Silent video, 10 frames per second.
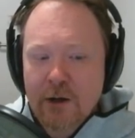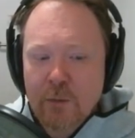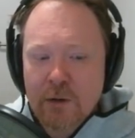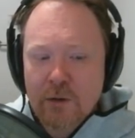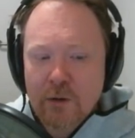
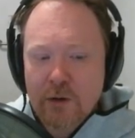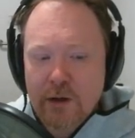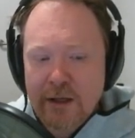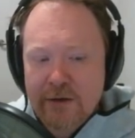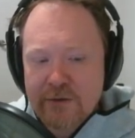Well,
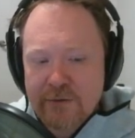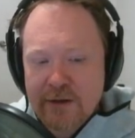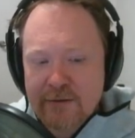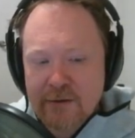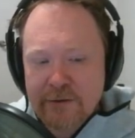each of
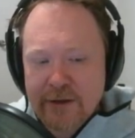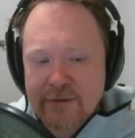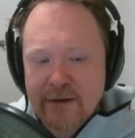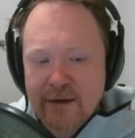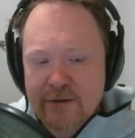these little
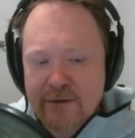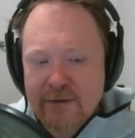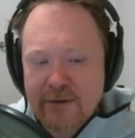destinations